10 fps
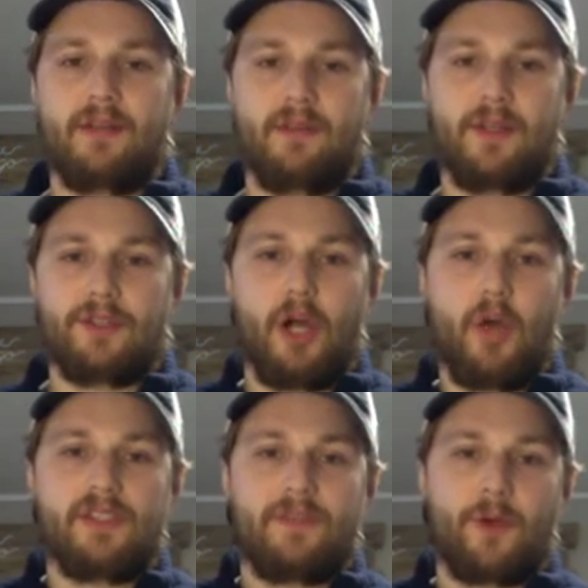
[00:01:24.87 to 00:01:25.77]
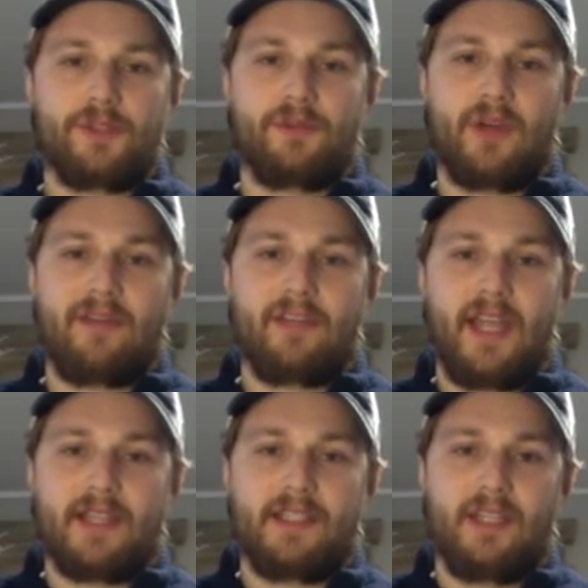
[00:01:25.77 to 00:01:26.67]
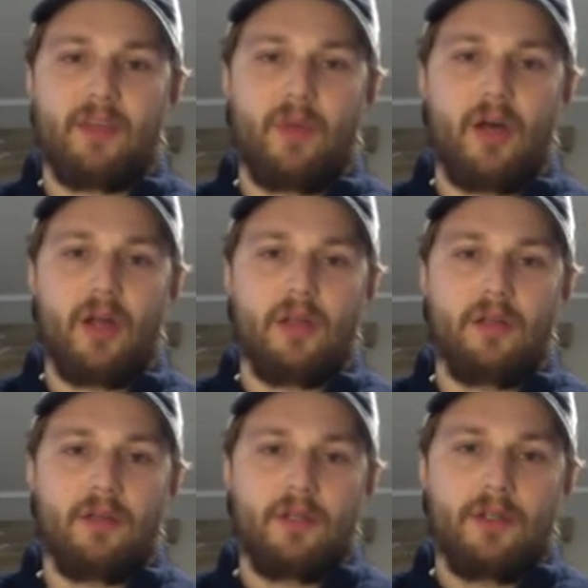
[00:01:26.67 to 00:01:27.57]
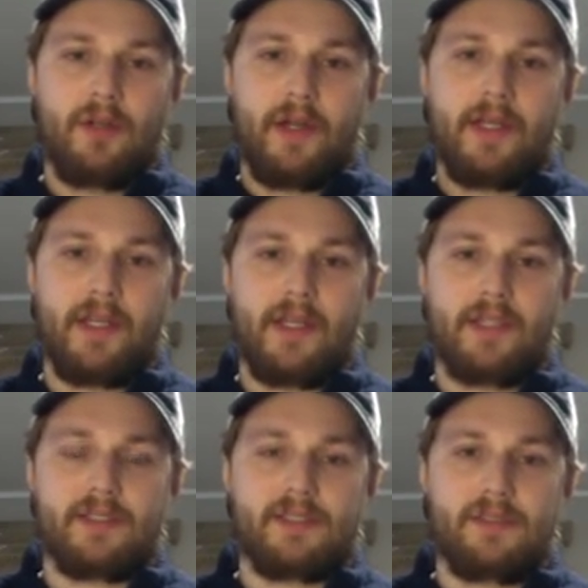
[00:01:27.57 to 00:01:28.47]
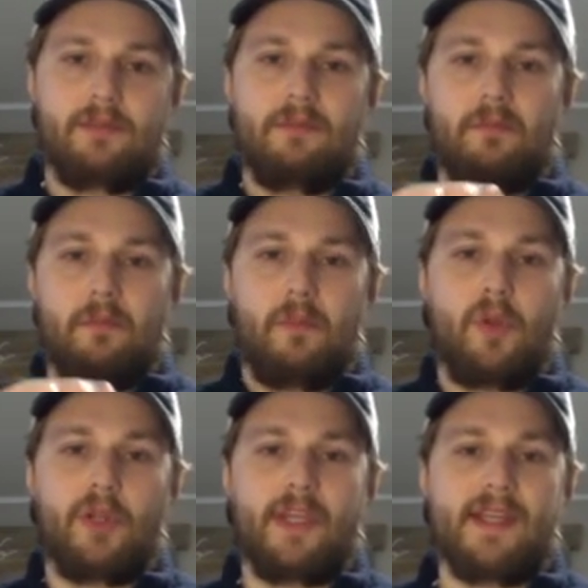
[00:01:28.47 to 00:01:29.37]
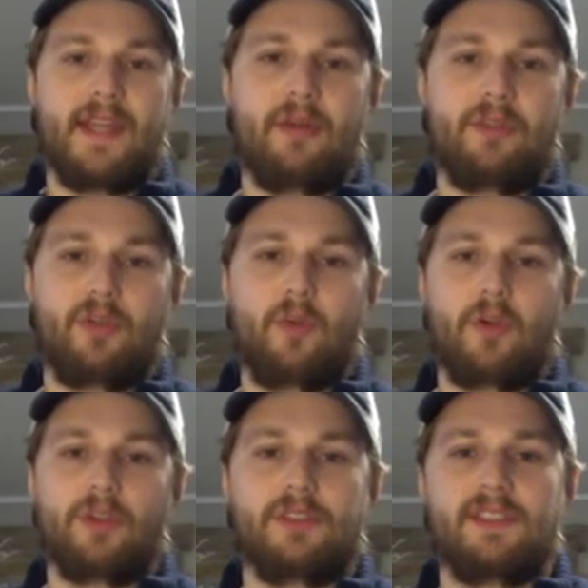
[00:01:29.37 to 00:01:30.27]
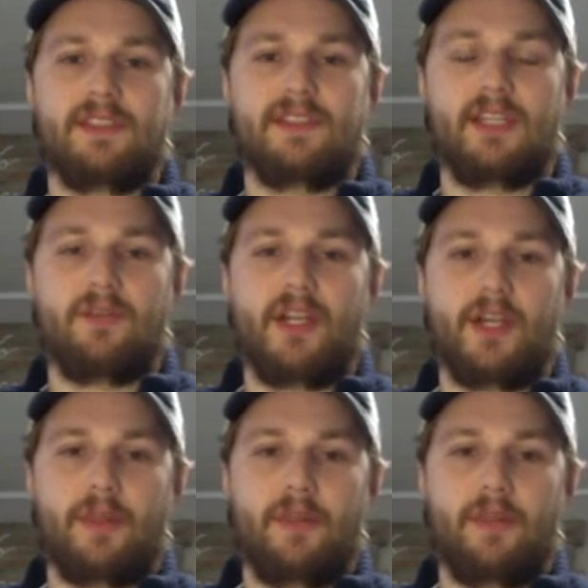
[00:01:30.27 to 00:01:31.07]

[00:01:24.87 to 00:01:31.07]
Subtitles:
there's always a force of gravity acting on the ball, right? It's pulling it down towards the center of the earth,